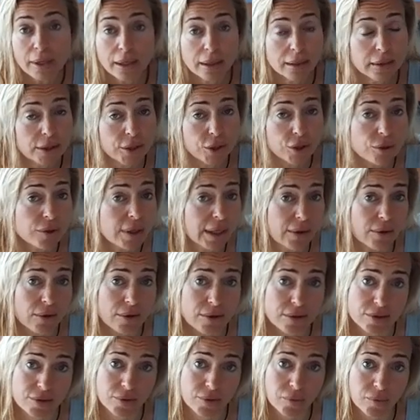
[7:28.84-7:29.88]
You can
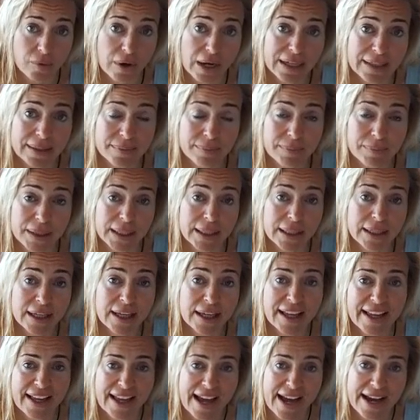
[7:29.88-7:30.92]
also write me,
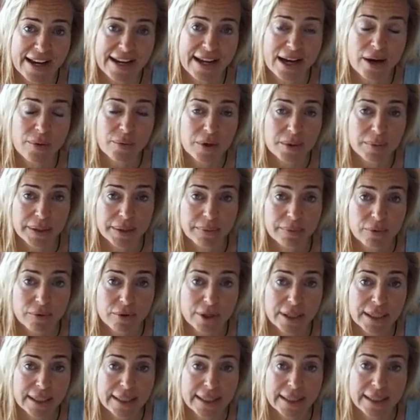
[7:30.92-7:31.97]
and I will be
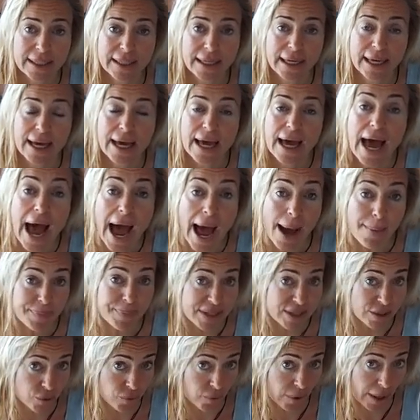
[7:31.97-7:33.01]
really happy
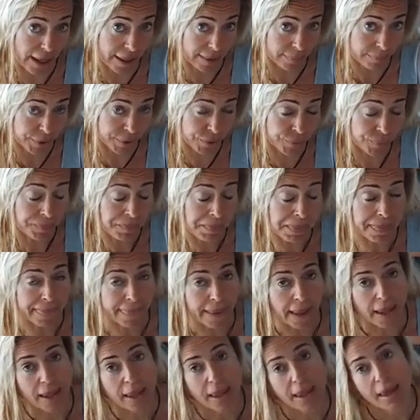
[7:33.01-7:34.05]
to help you.
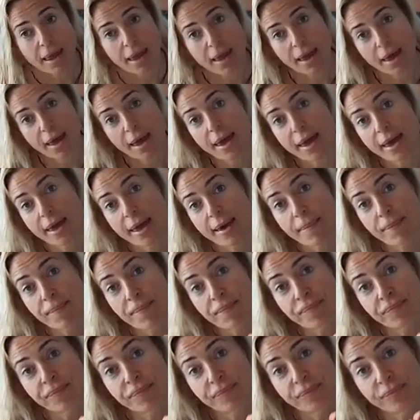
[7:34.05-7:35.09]

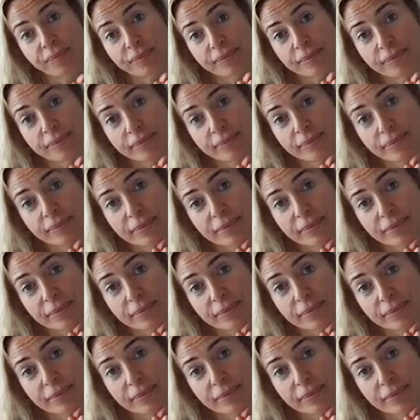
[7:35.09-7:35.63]
And